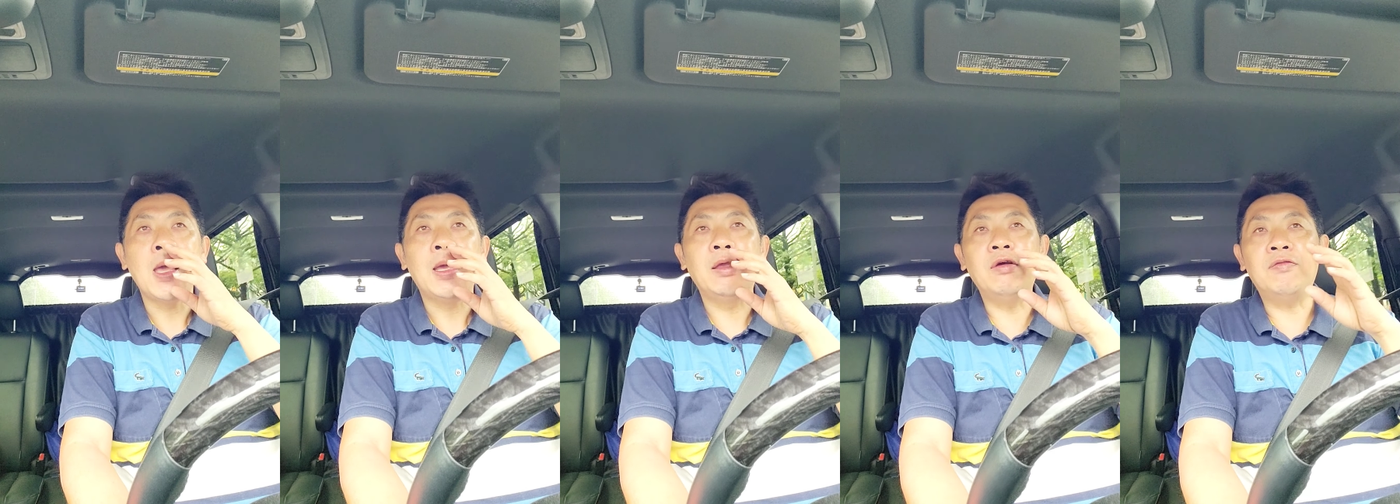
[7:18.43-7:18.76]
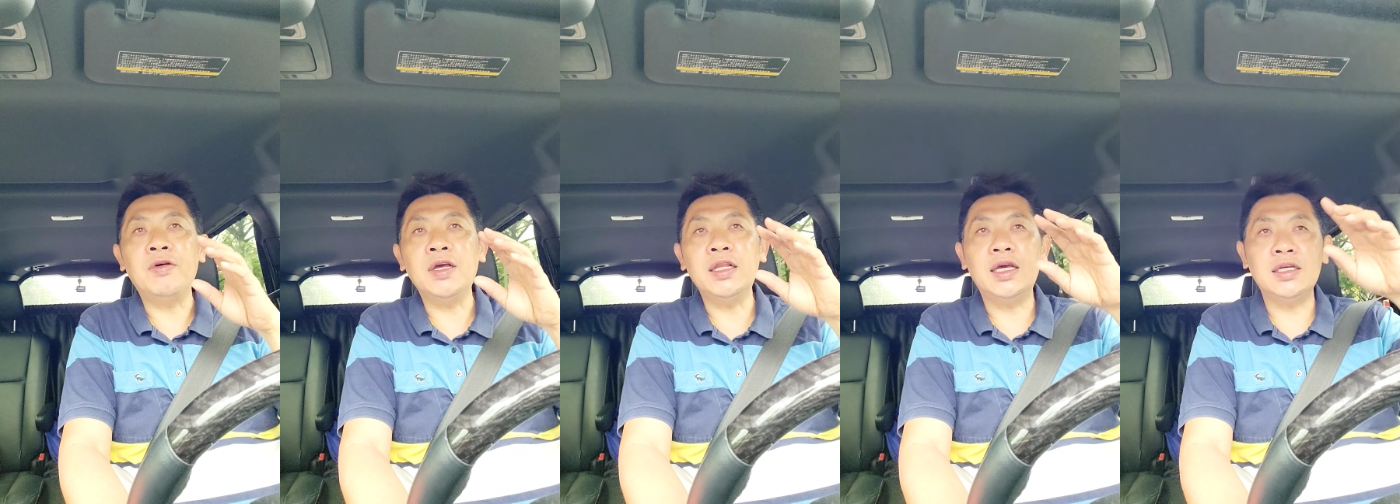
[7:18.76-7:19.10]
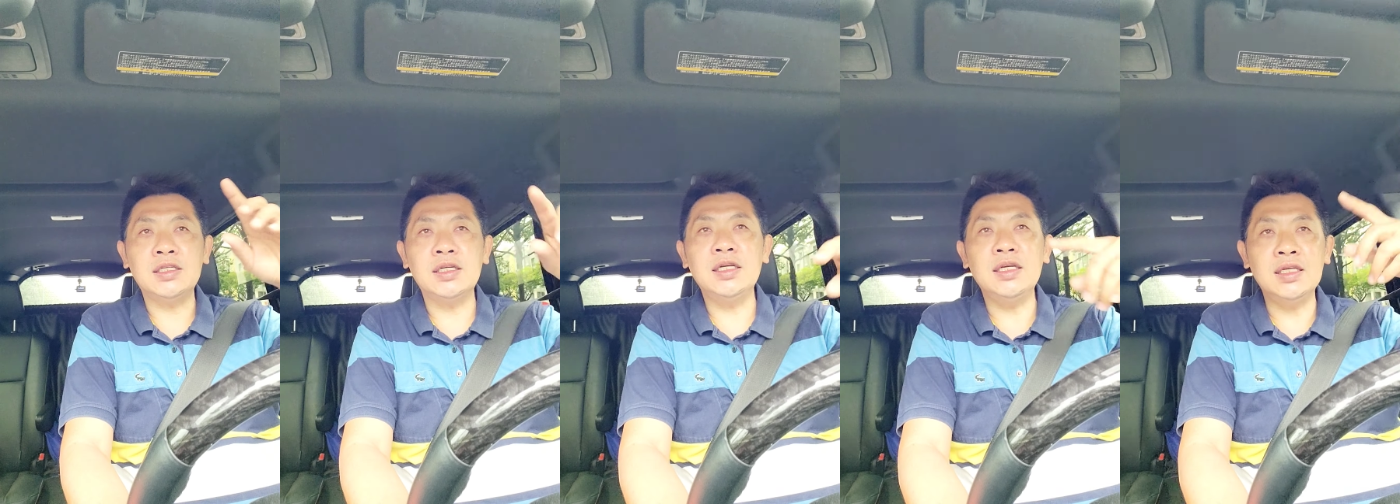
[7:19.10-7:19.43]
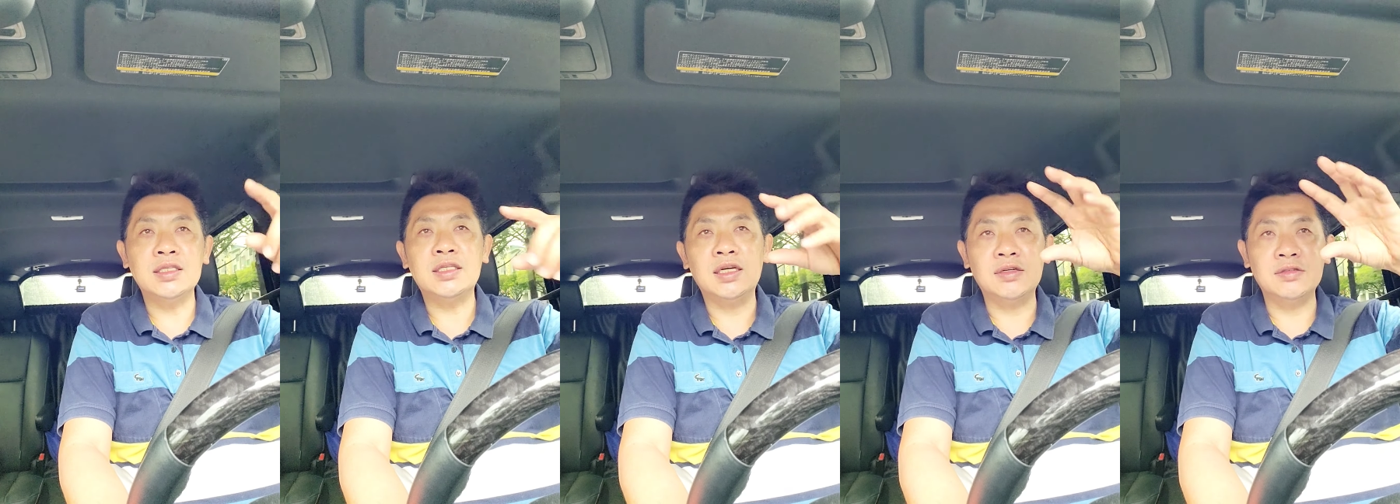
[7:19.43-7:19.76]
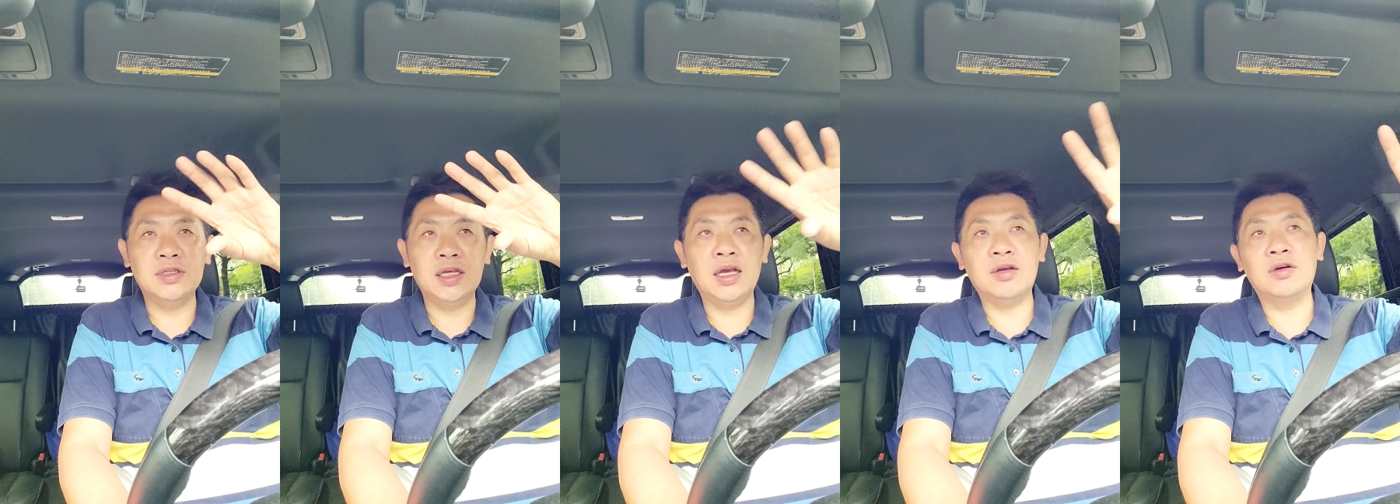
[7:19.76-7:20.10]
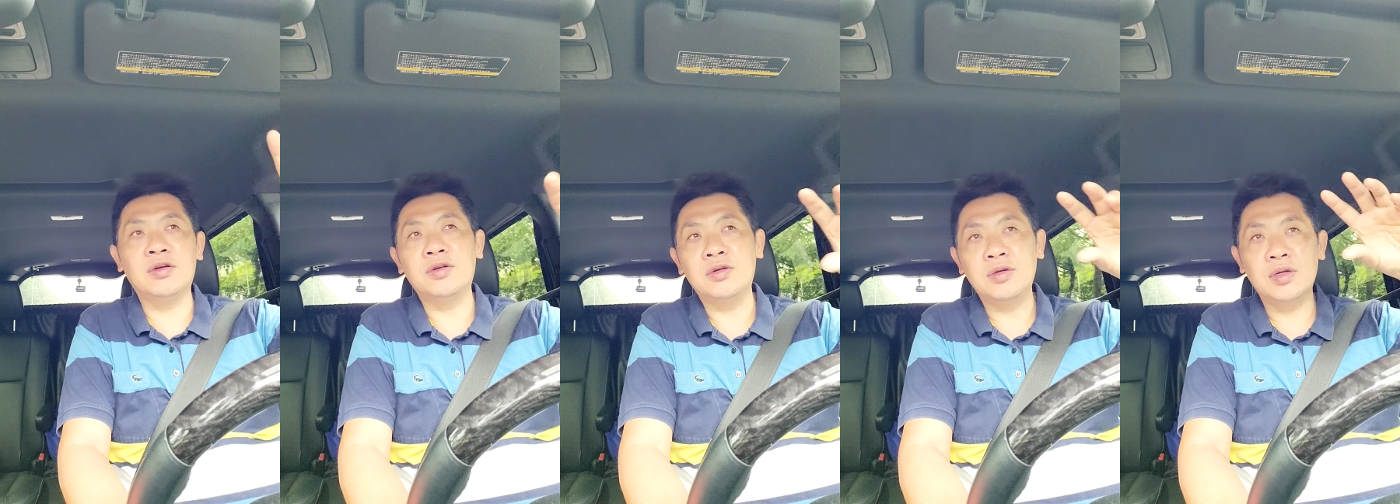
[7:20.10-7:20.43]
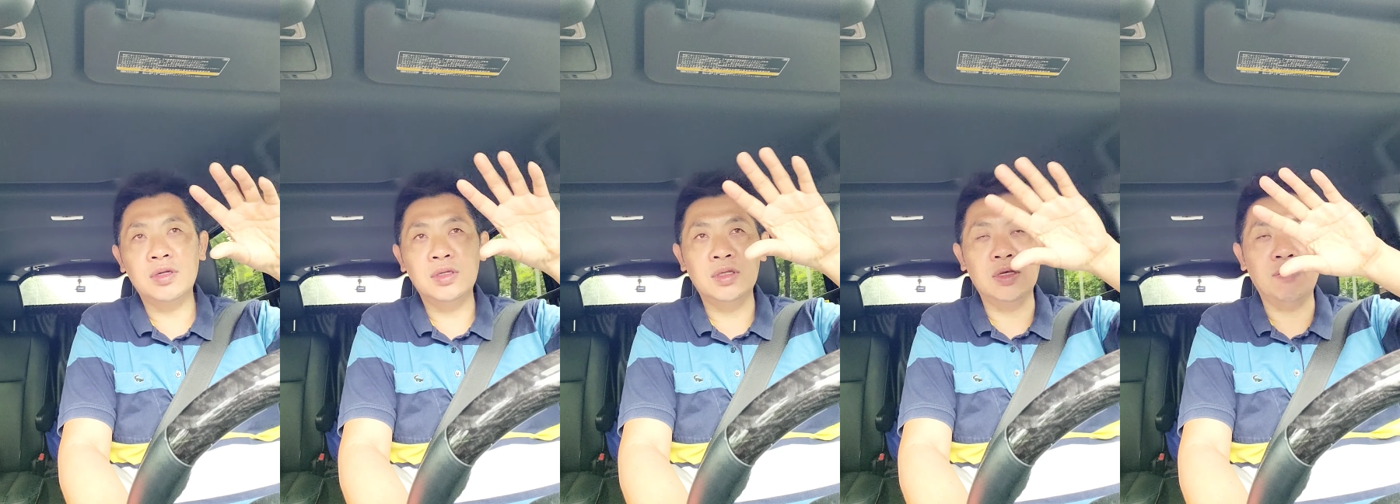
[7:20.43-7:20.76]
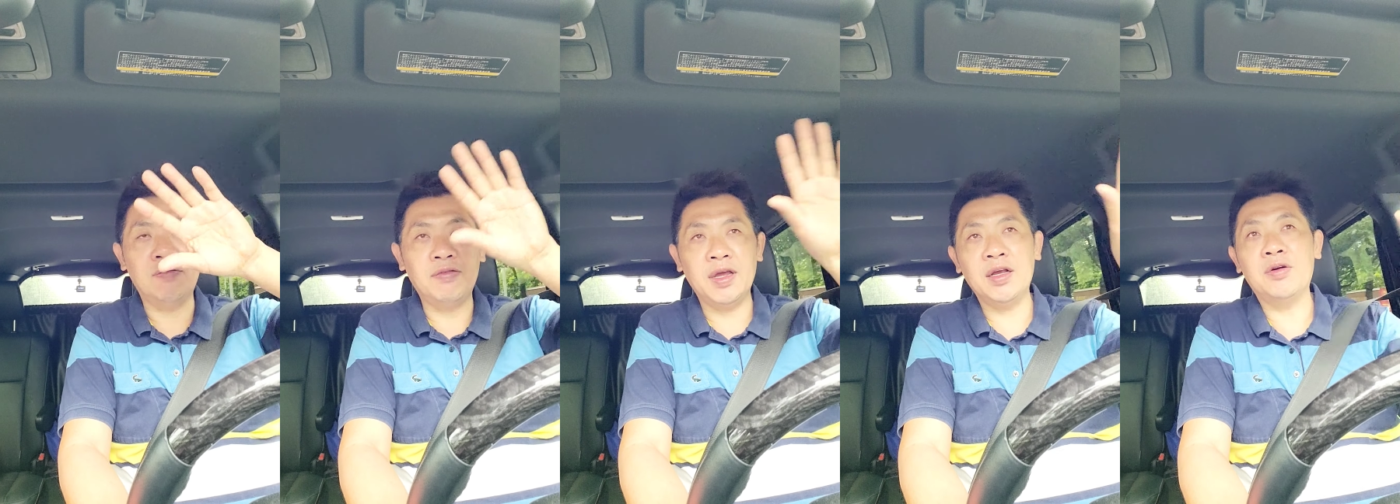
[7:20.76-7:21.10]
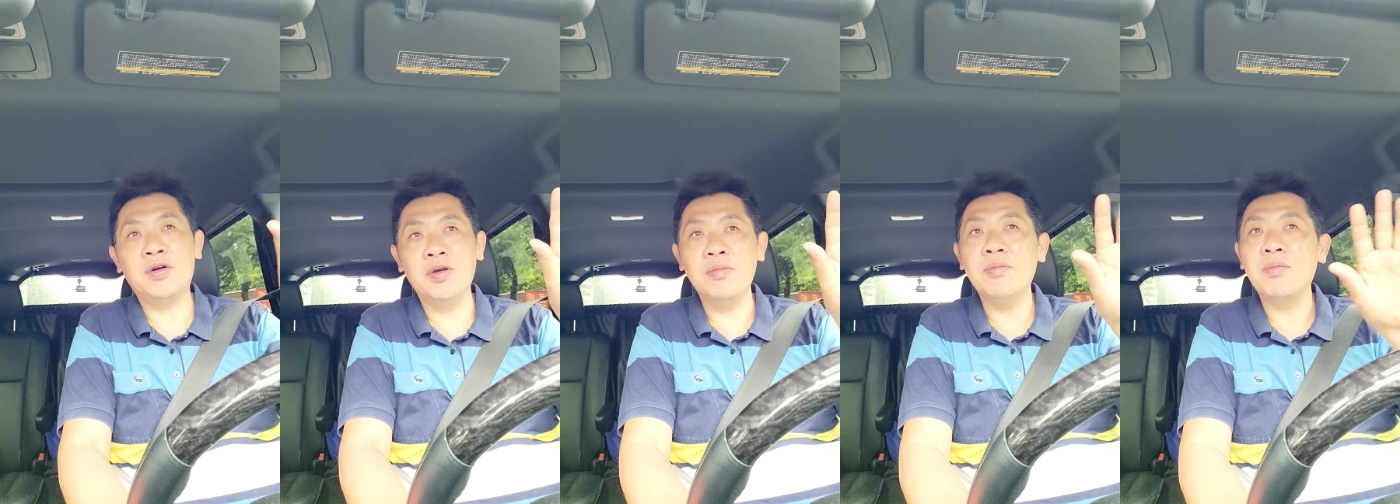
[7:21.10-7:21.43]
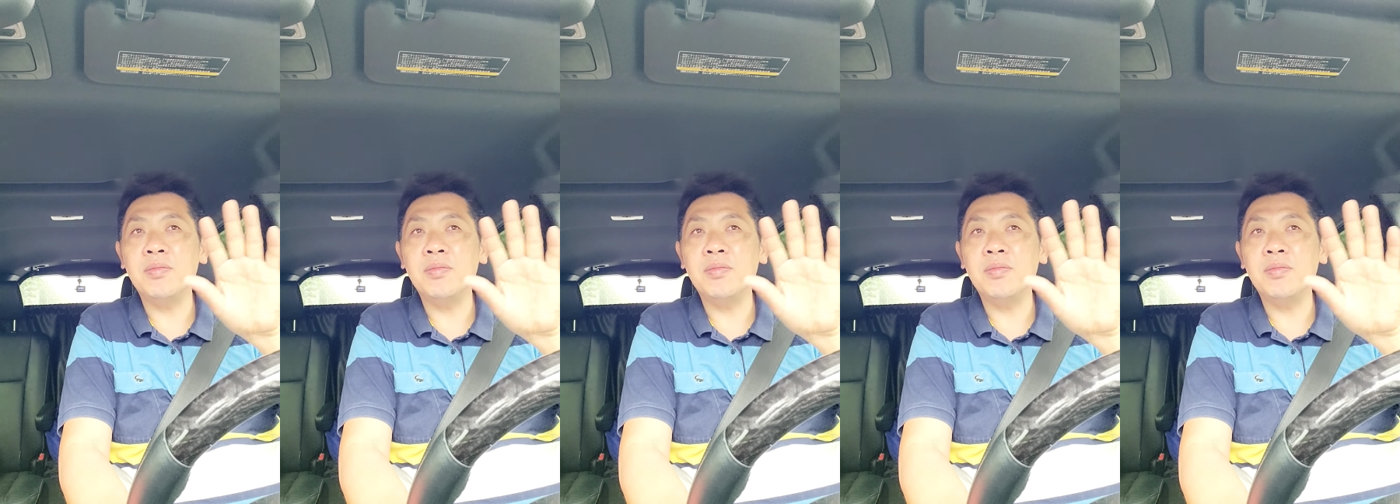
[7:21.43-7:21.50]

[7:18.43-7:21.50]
you'll find that actually inside of the aircon, the fan coil